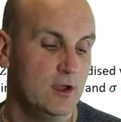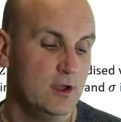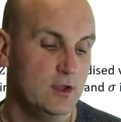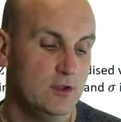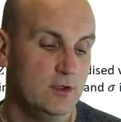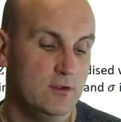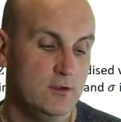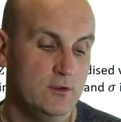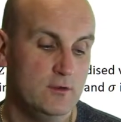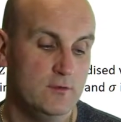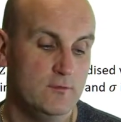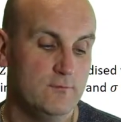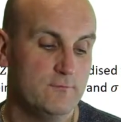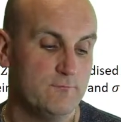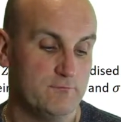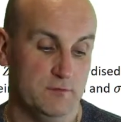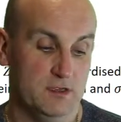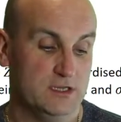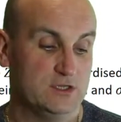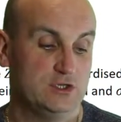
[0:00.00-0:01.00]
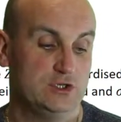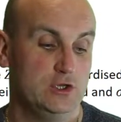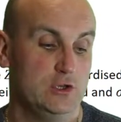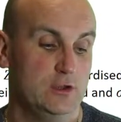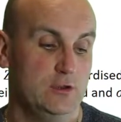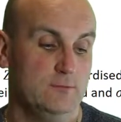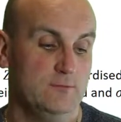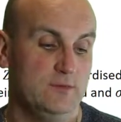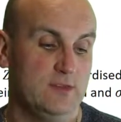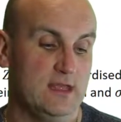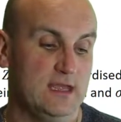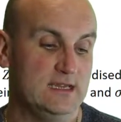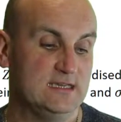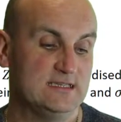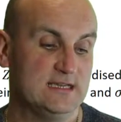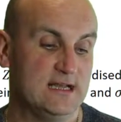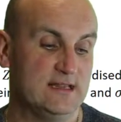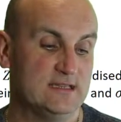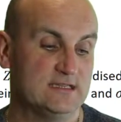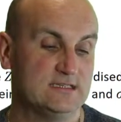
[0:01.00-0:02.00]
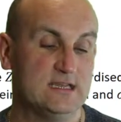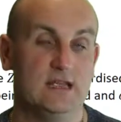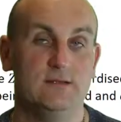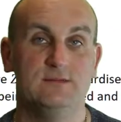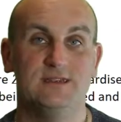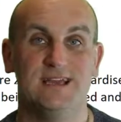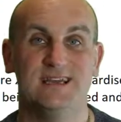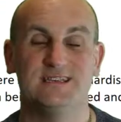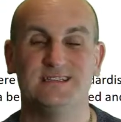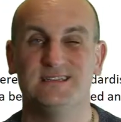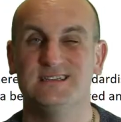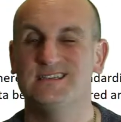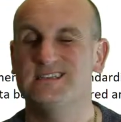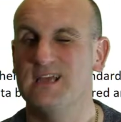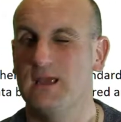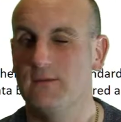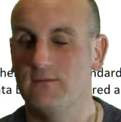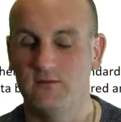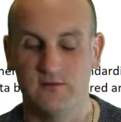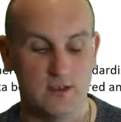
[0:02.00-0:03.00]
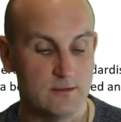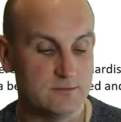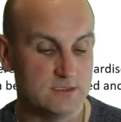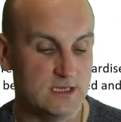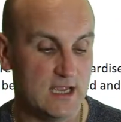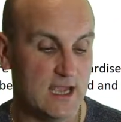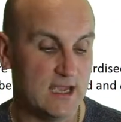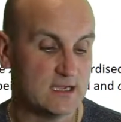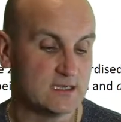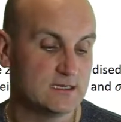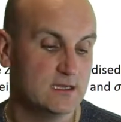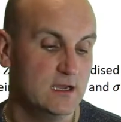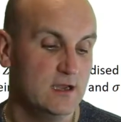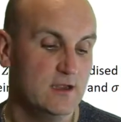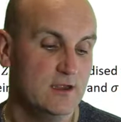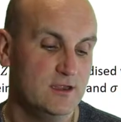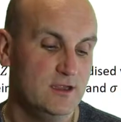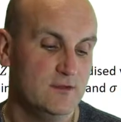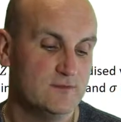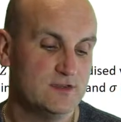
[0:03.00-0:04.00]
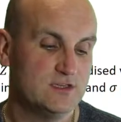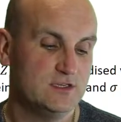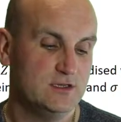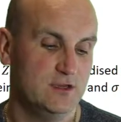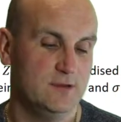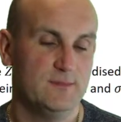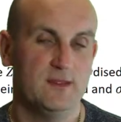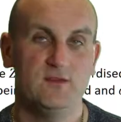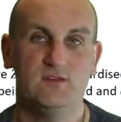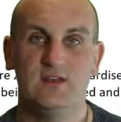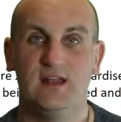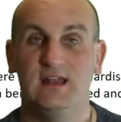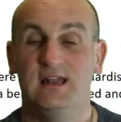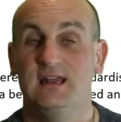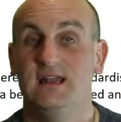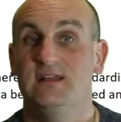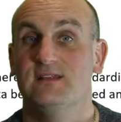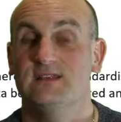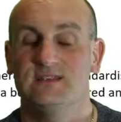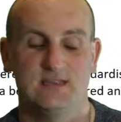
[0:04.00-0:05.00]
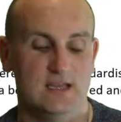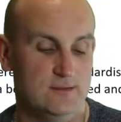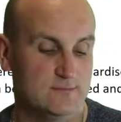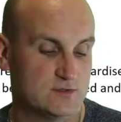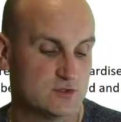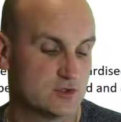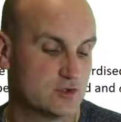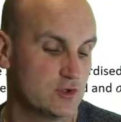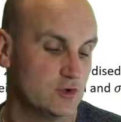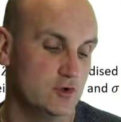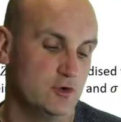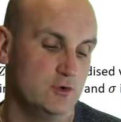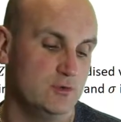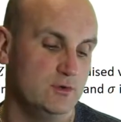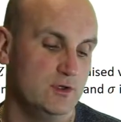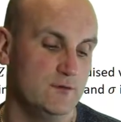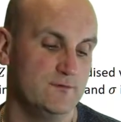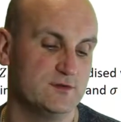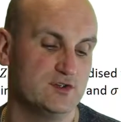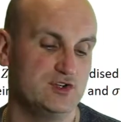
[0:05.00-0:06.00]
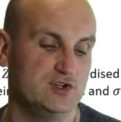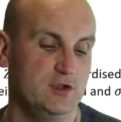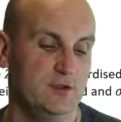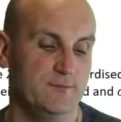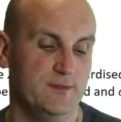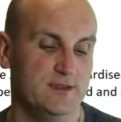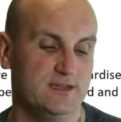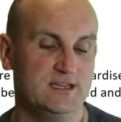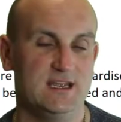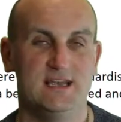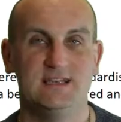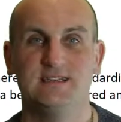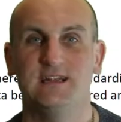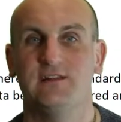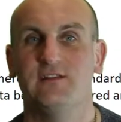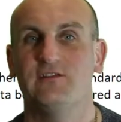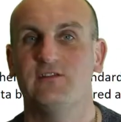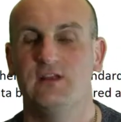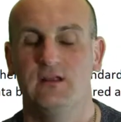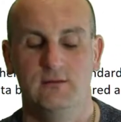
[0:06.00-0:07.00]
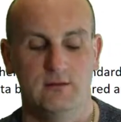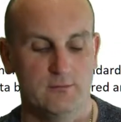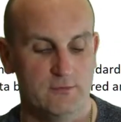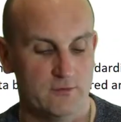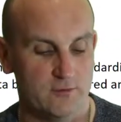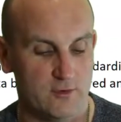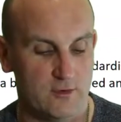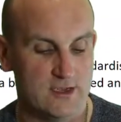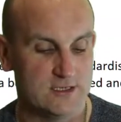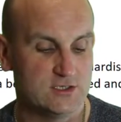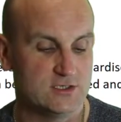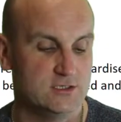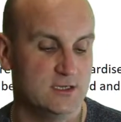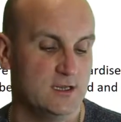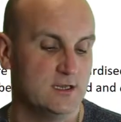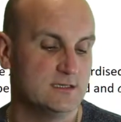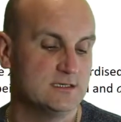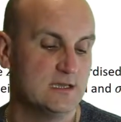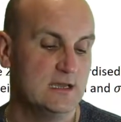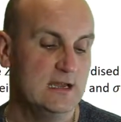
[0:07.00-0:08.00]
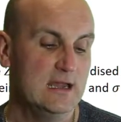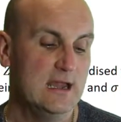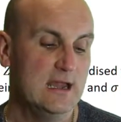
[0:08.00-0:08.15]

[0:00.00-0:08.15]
You've assumed they sat the same test in the same subject. You've assumed they studied in the same school. You've assumed the test had the same number of questions.